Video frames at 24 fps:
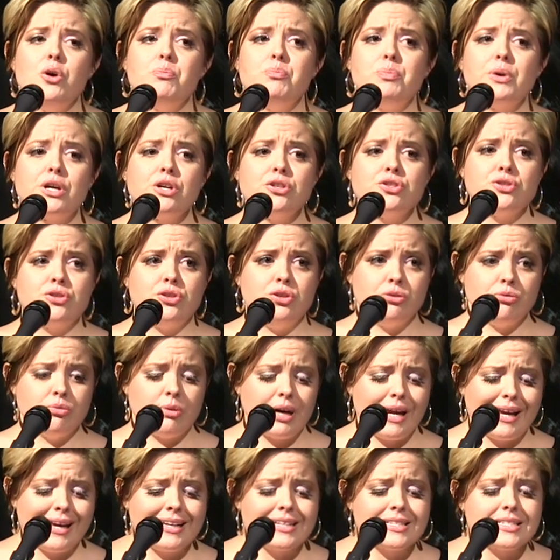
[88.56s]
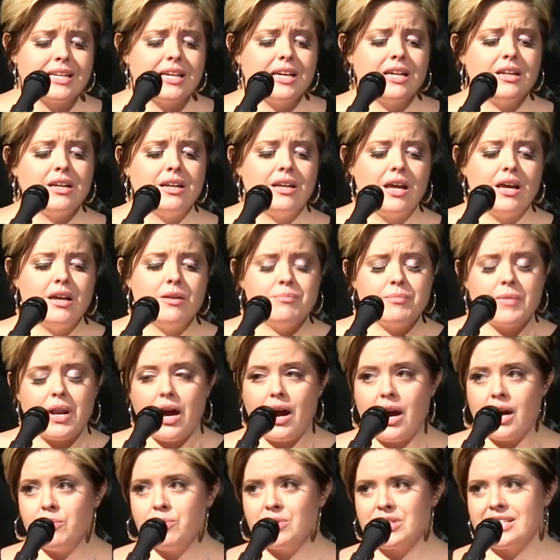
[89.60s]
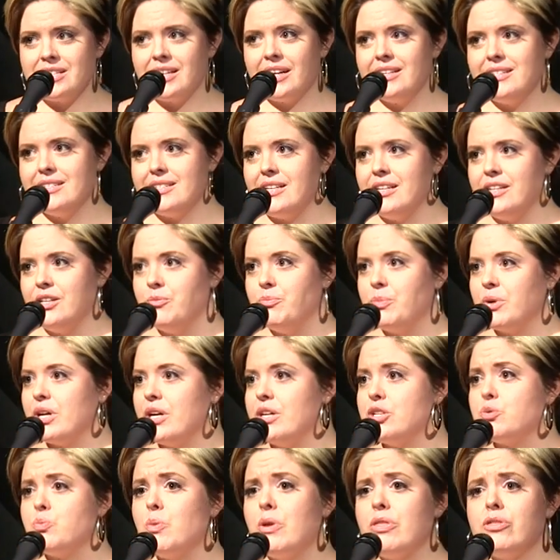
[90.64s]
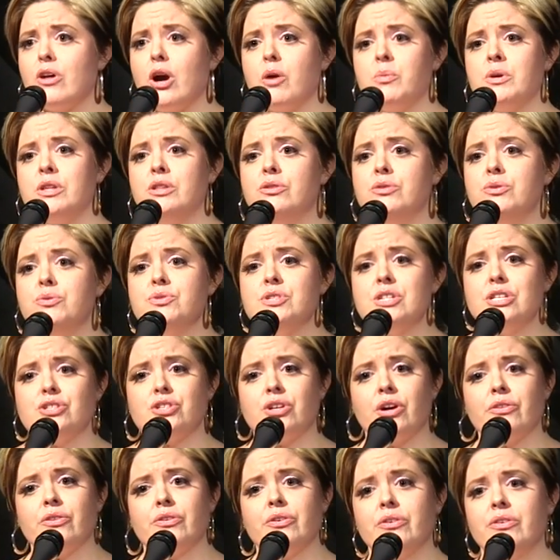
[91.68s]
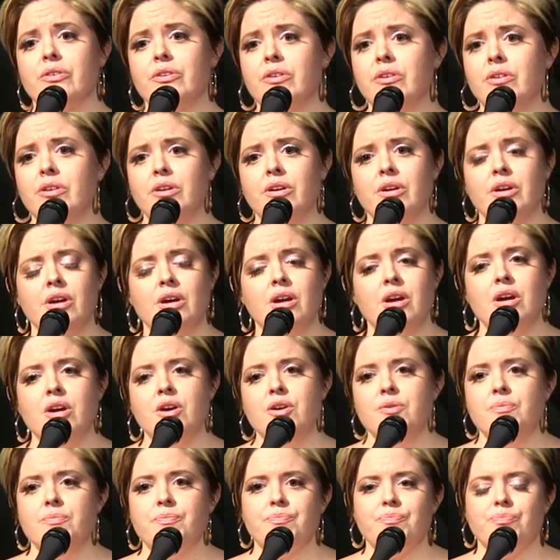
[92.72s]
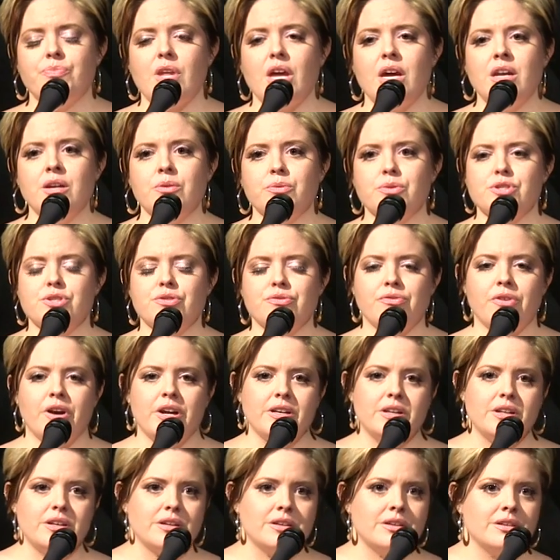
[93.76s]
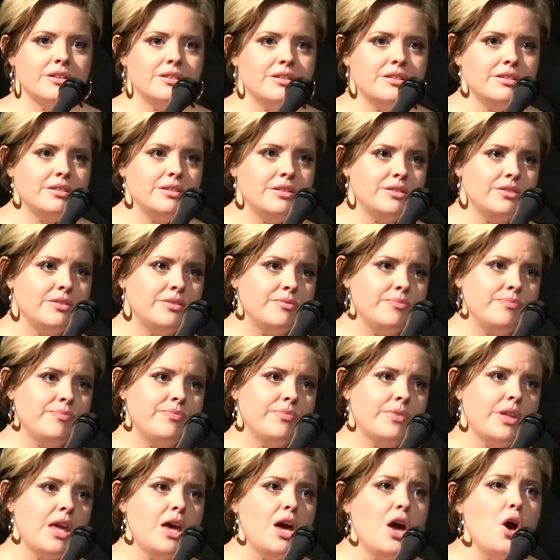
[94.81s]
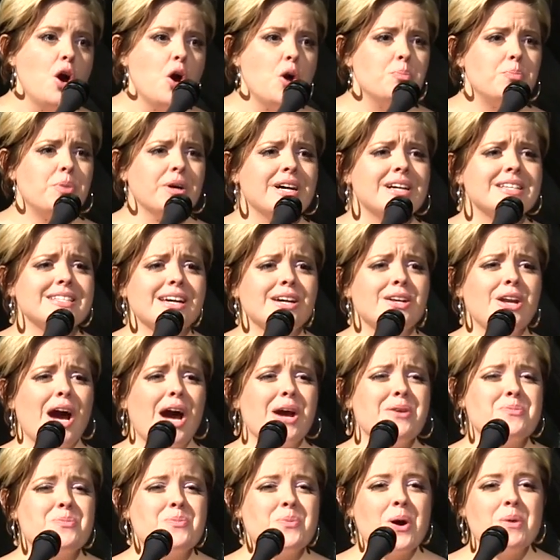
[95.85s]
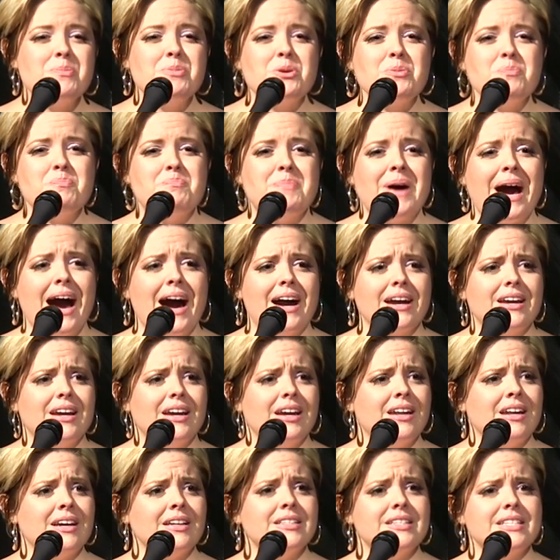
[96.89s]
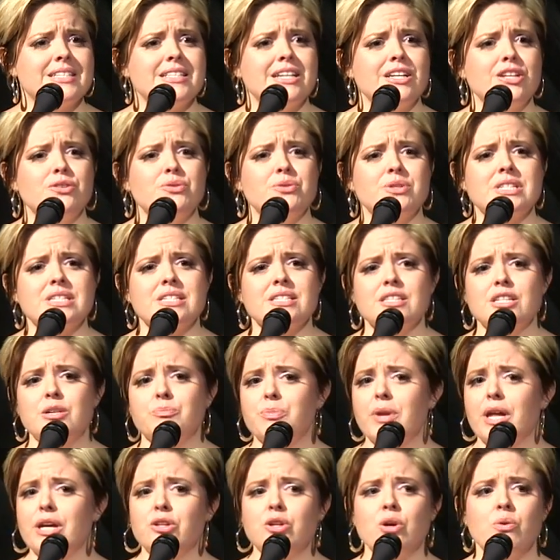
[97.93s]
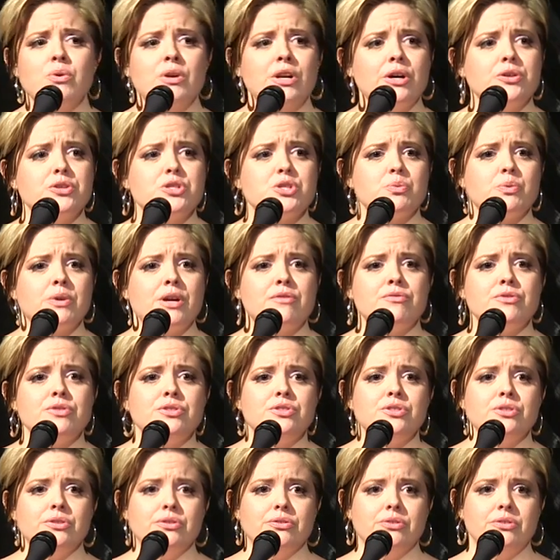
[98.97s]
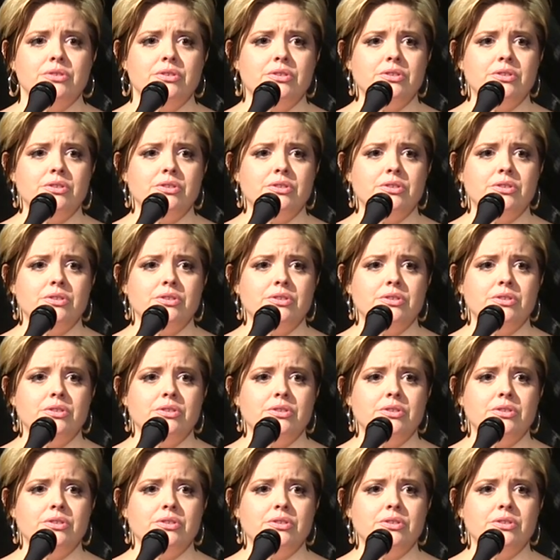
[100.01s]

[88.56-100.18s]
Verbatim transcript: Because you were 18 and, and I was 19, and because we thought we'd lose each other, and it was frightening because I'd, I'd rub your back and I'd sing you to sleep like no one else would ever do.